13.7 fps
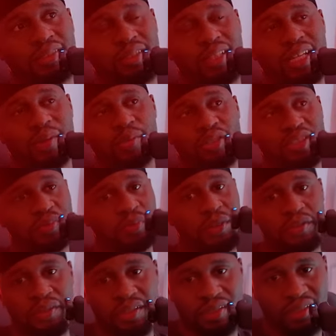know, they got more
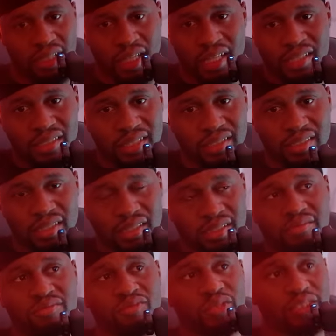experience. They
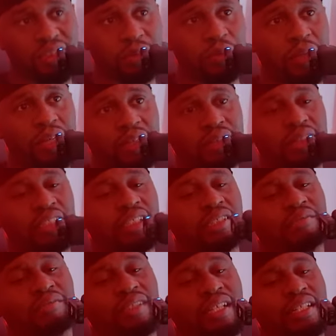just was the better
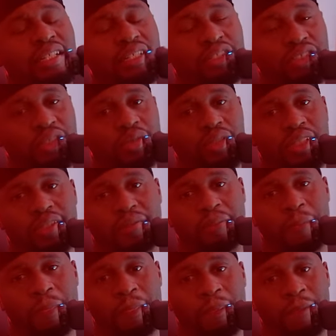team, and they showed it.
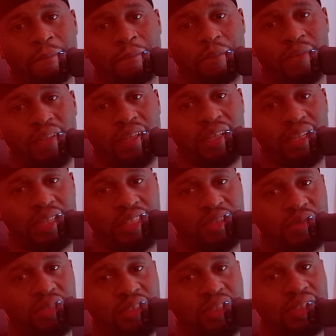And
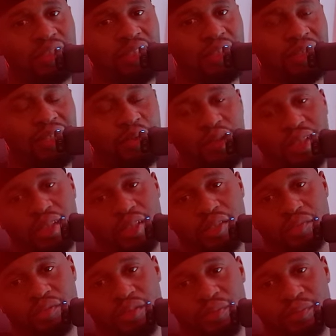this was a good team that we can
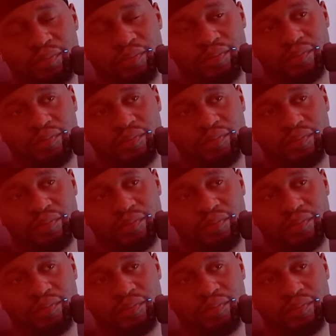learn from.